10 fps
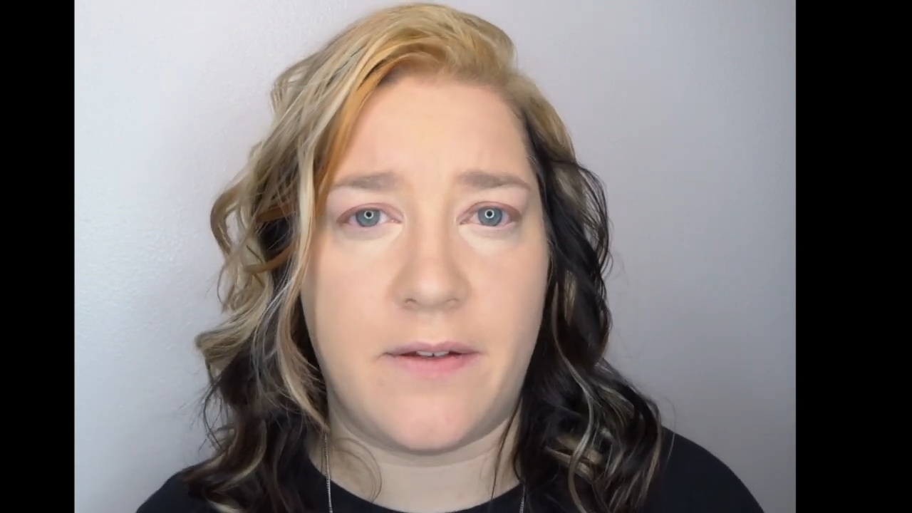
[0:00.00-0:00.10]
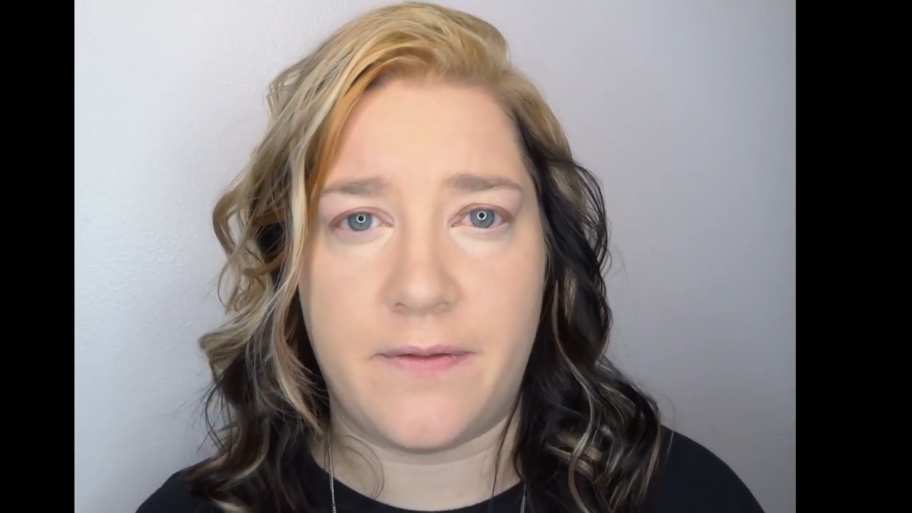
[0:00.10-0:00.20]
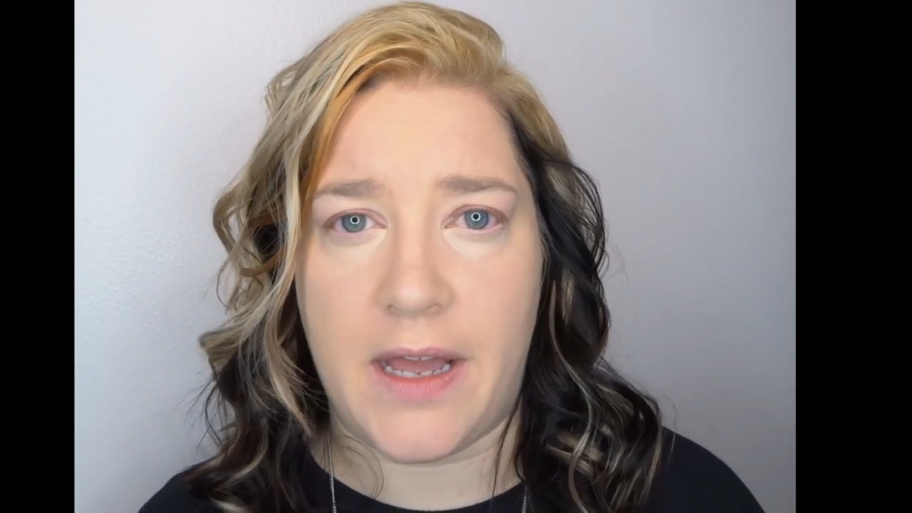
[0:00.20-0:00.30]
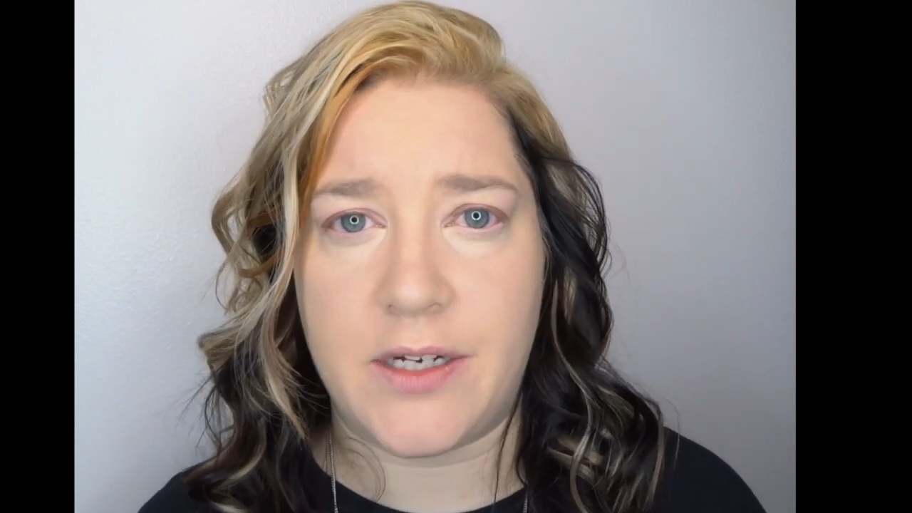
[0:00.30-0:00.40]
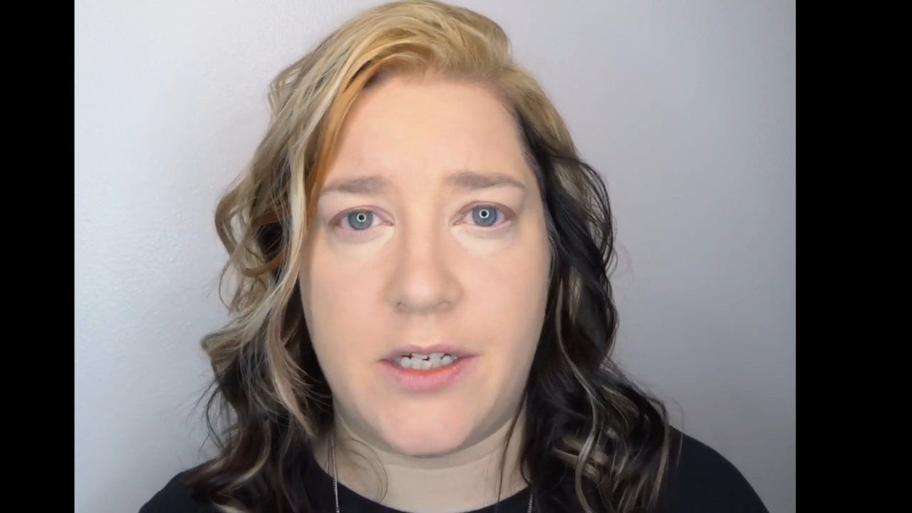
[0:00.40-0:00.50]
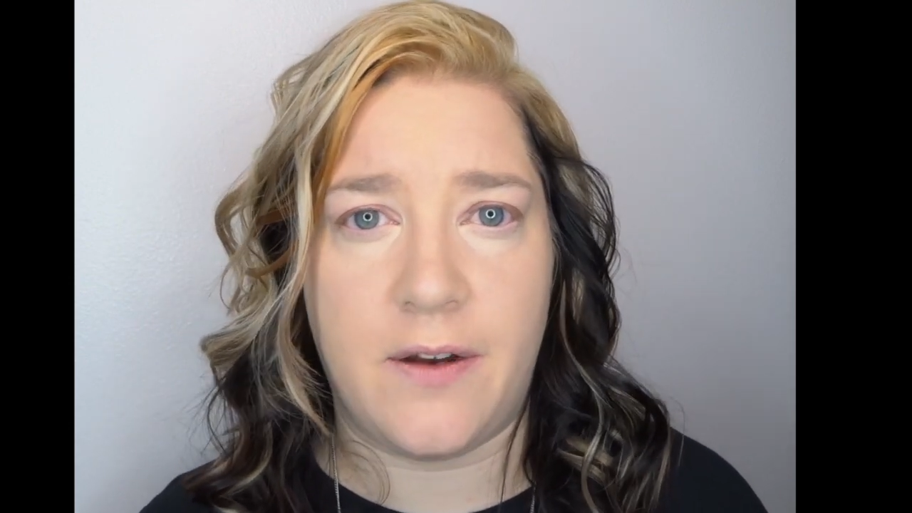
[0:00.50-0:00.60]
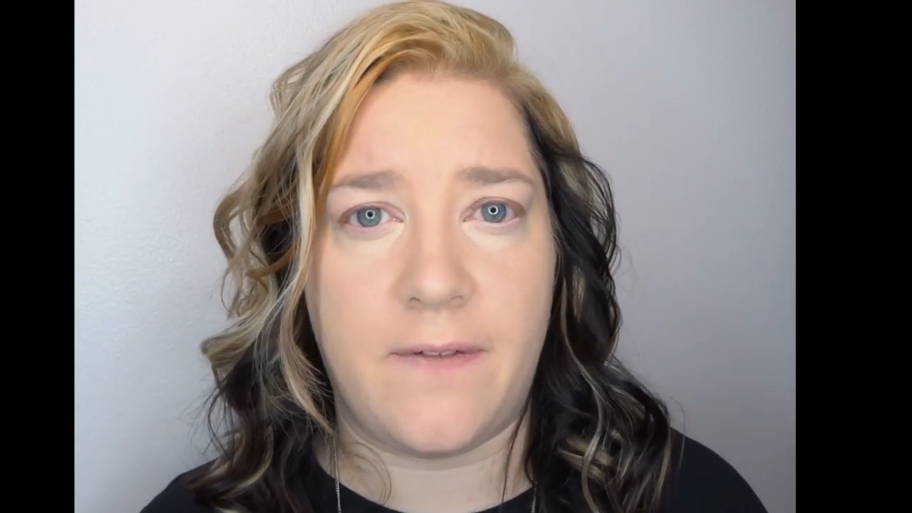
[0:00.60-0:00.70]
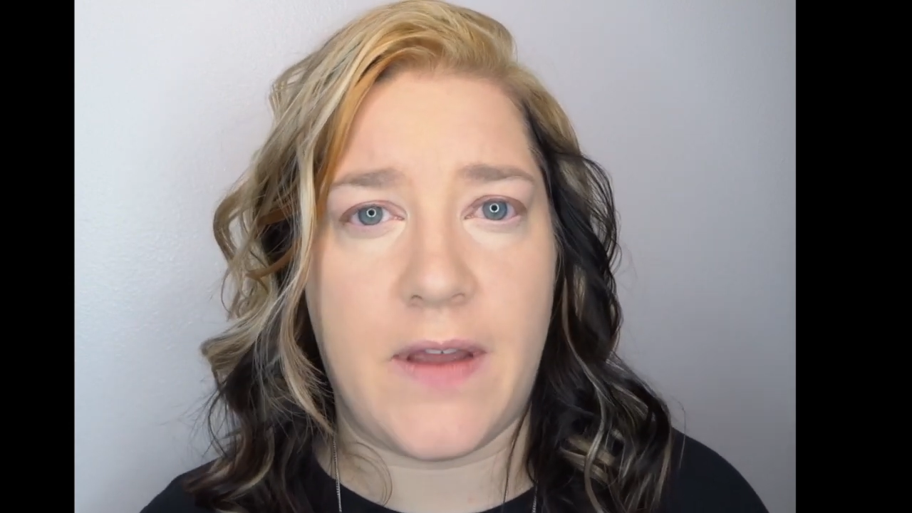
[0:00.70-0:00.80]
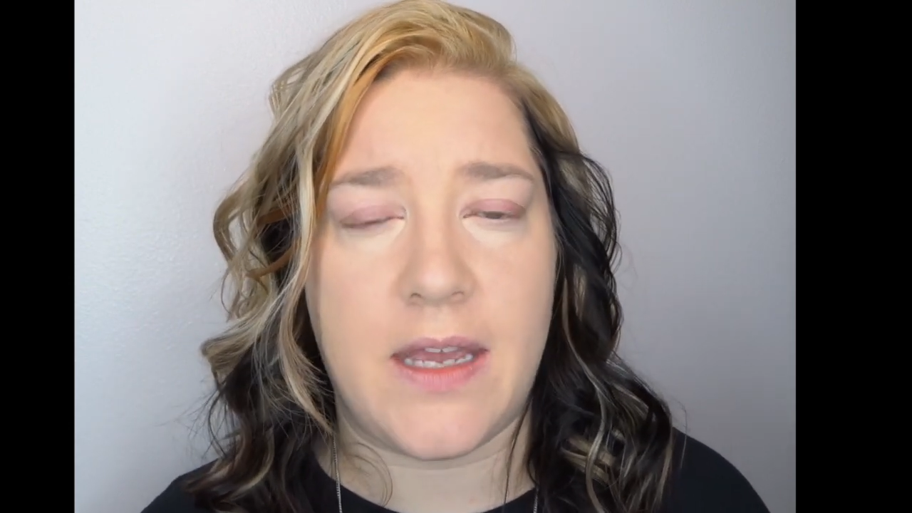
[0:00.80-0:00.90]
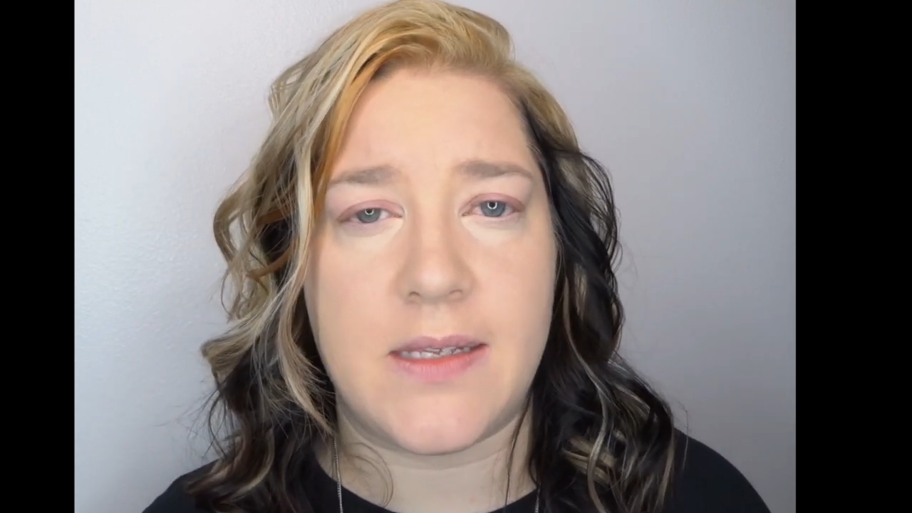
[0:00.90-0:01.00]
a flash in your
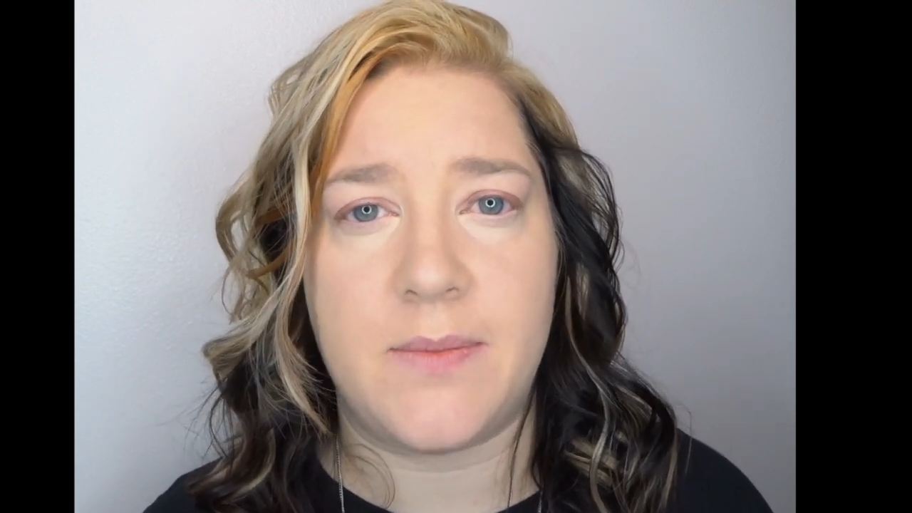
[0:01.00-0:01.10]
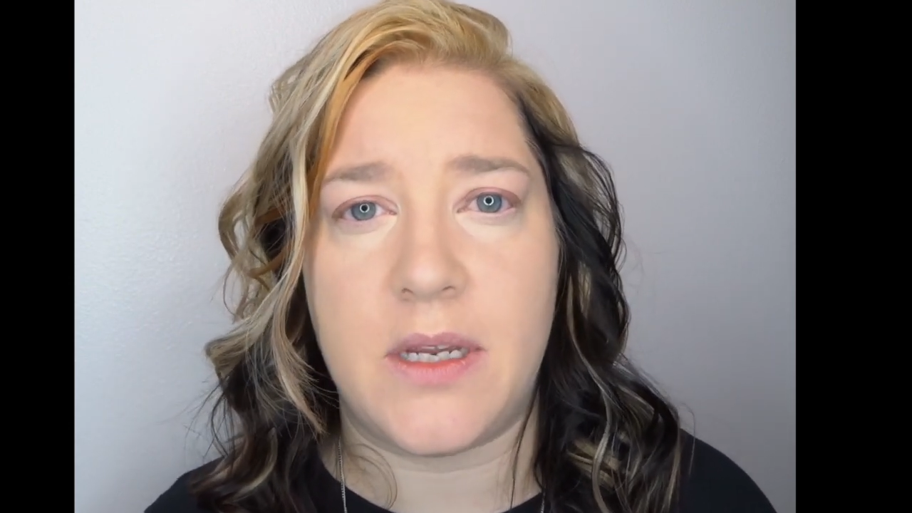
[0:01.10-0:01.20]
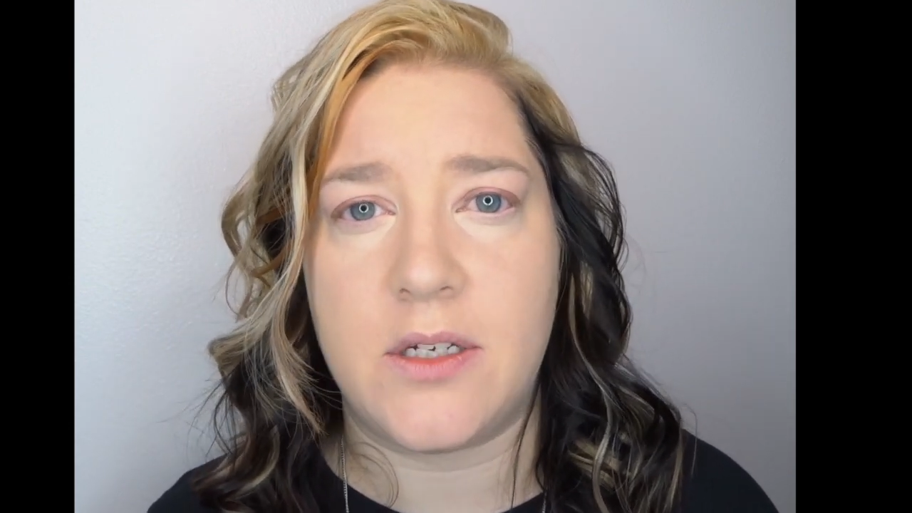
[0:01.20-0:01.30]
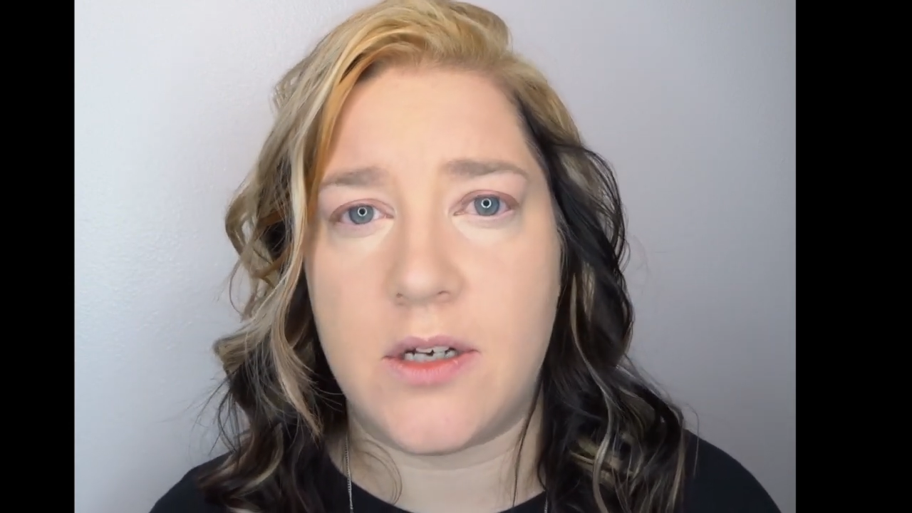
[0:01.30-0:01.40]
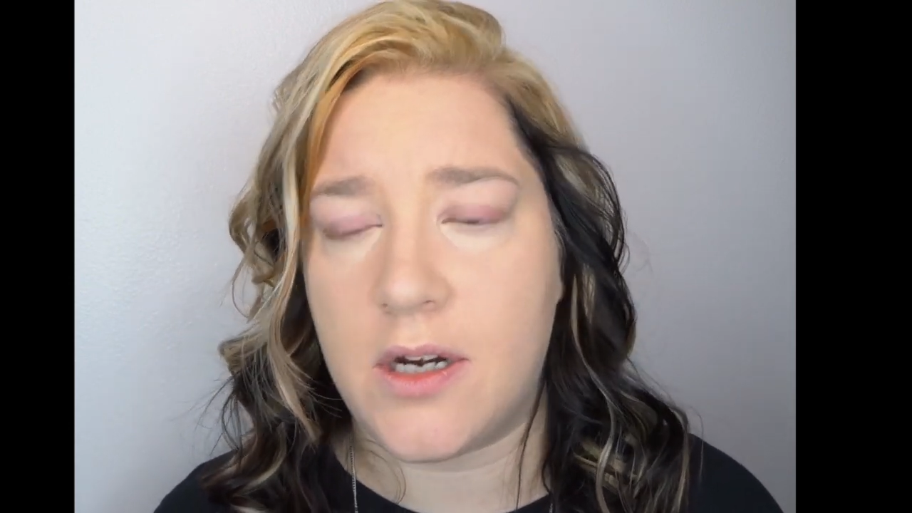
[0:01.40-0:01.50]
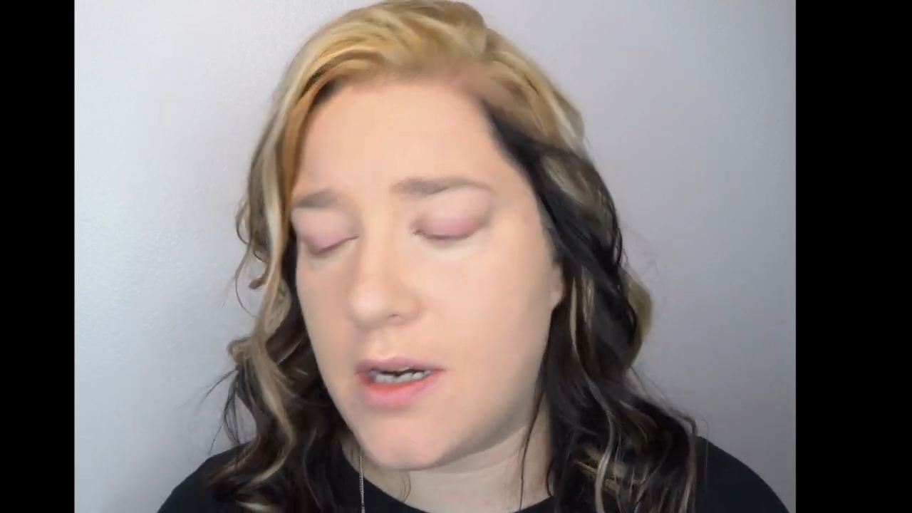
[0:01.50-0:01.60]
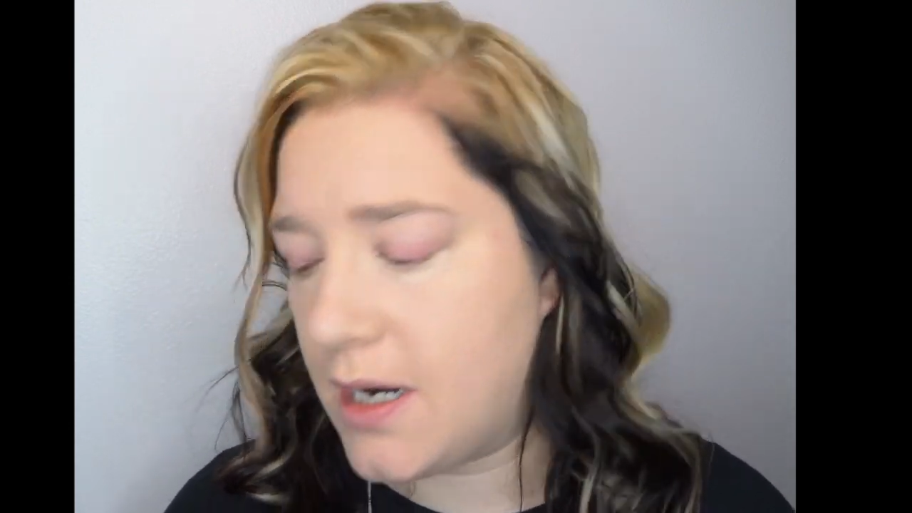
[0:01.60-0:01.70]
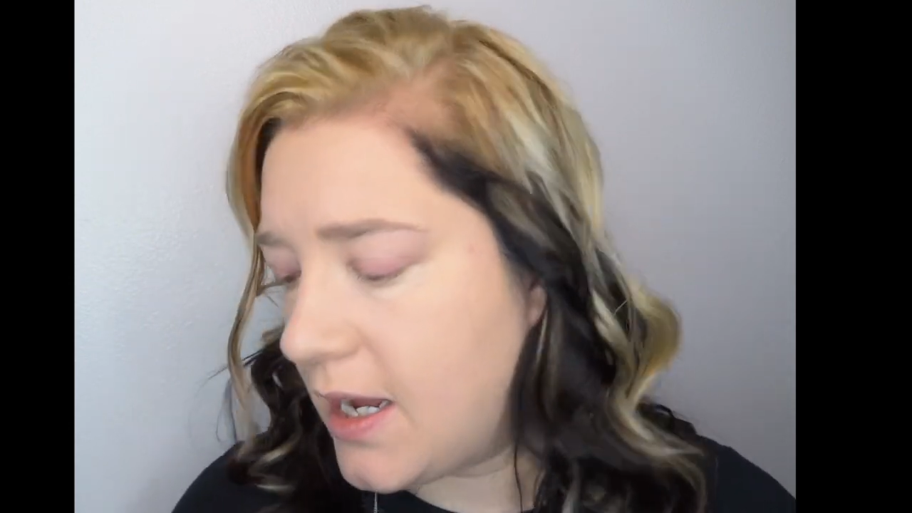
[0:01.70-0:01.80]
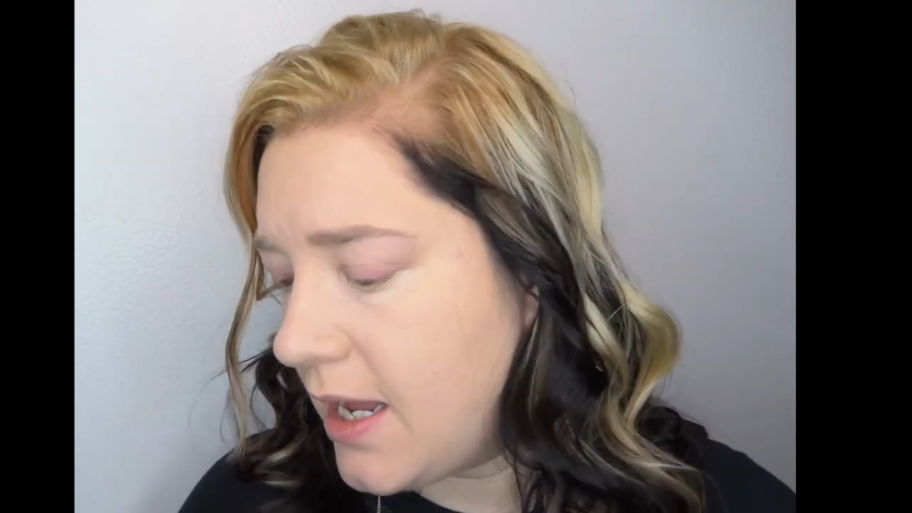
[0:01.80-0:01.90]
face, make sure